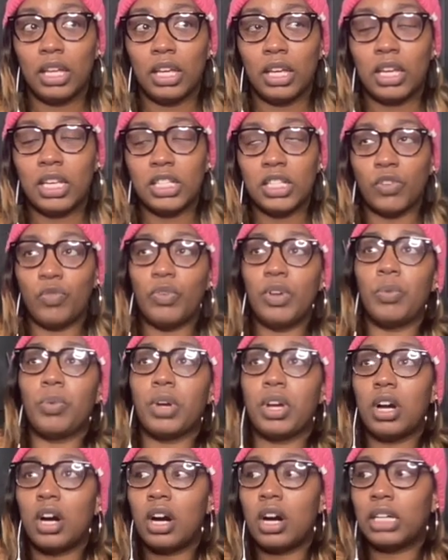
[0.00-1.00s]
because if we
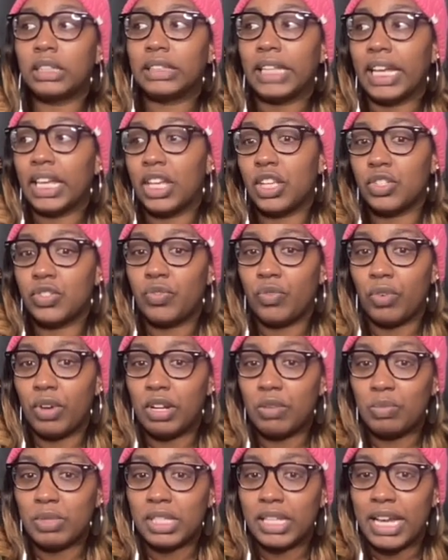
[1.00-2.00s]
recall, like his
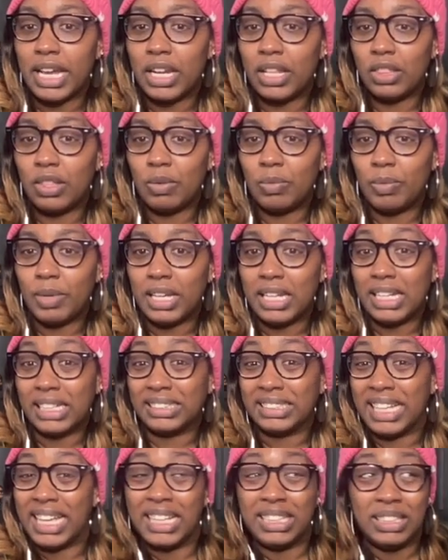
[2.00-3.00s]
friend was kind of the one that
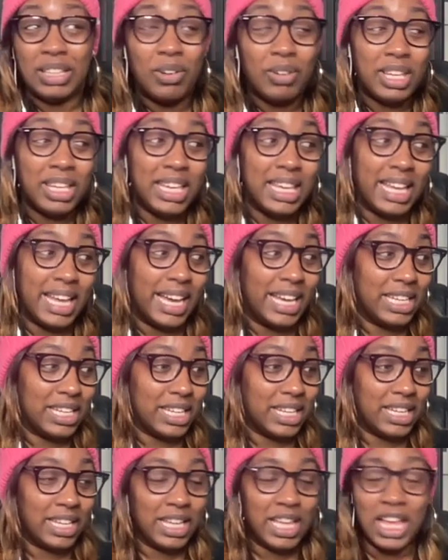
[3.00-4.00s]
like Loki kind
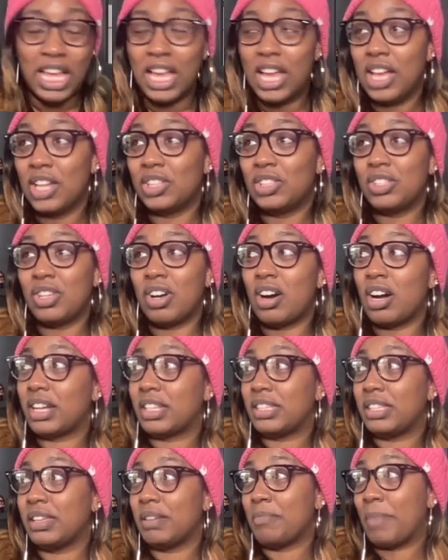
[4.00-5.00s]
of
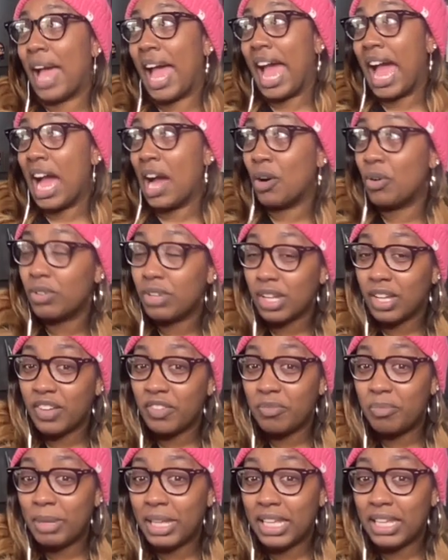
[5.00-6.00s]
talked him out
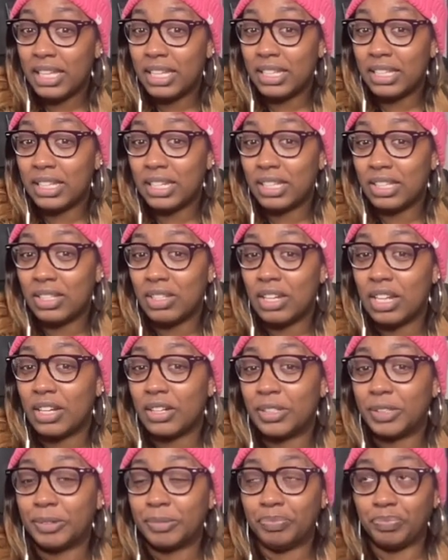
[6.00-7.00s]
of being, you
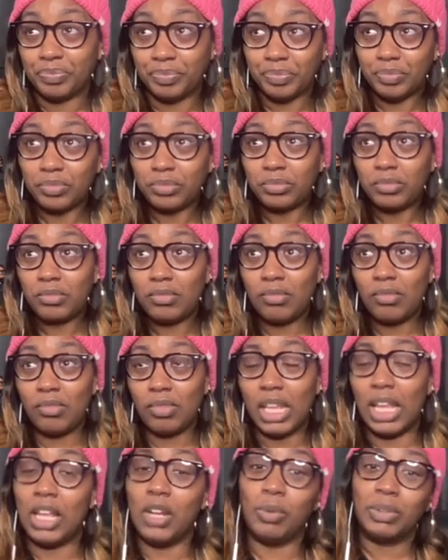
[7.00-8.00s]
know,
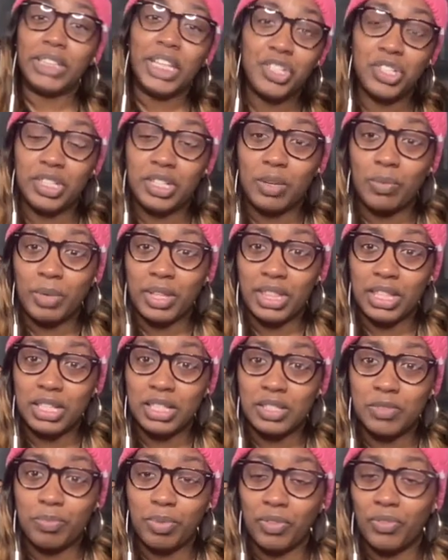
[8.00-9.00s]
in a relationship with
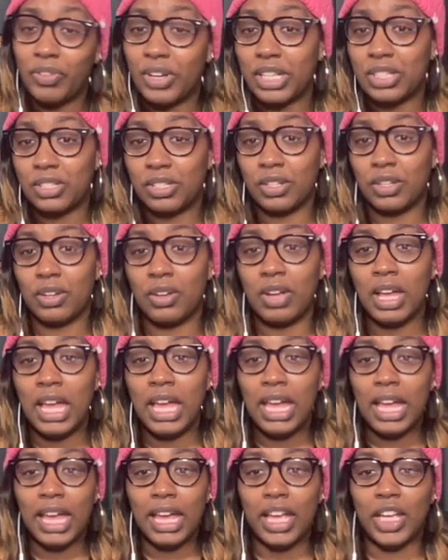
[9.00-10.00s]
his professor.
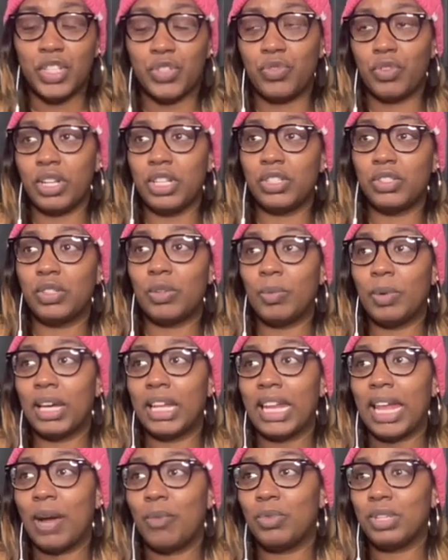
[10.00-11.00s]
His friend is the
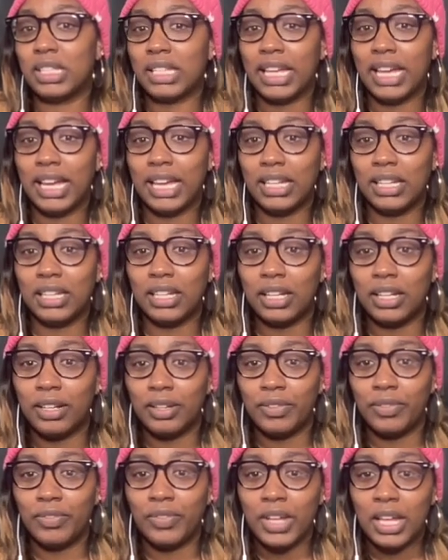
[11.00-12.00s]
one that was kind
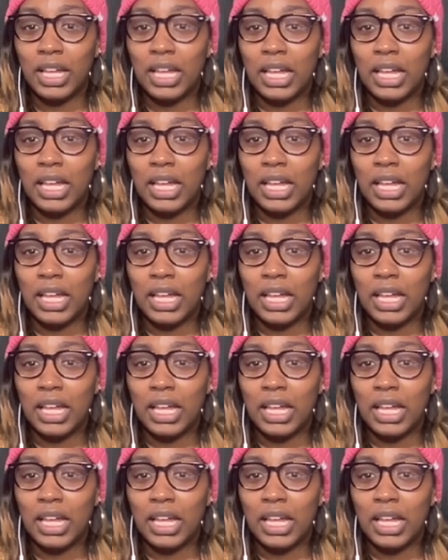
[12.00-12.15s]
of